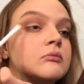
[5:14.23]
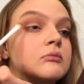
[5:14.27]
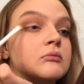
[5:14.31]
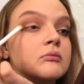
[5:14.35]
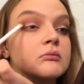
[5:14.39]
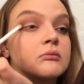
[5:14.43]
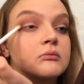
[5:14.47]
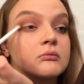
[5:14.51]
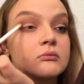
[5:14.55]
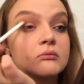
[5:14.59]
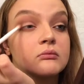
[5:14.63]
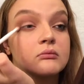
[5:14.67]

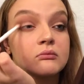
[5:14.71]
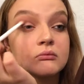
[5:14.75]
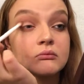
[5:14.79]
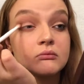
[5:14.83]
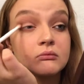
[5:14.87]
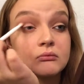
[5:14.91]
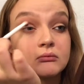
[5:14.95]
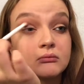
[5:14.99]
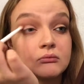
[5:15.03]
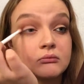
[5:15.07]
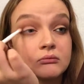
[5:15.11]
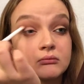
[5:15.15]

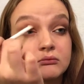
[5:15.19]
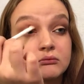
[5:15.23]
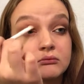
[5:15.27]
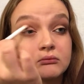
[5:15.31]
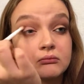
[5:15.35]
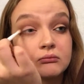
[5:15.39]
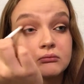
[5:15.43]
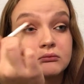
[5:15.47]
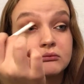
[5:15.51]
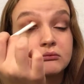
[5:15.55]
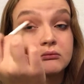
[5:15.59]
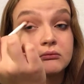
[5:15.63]

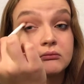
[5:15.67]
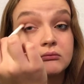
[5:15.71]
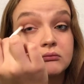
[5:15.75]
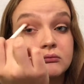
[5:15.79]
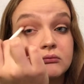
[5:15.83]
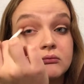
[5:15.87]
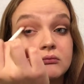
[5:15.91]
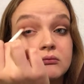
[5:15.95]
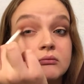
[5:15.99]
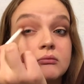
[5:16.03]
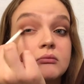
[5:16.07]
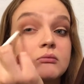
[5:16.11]

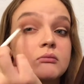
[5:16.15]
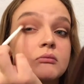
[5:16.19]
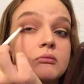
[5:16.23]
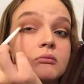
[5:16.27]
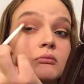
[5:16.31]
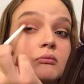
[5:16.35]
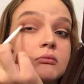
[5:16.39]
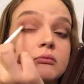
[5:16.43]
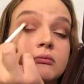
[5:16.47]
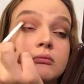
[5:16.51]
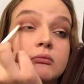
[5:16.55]
(silence)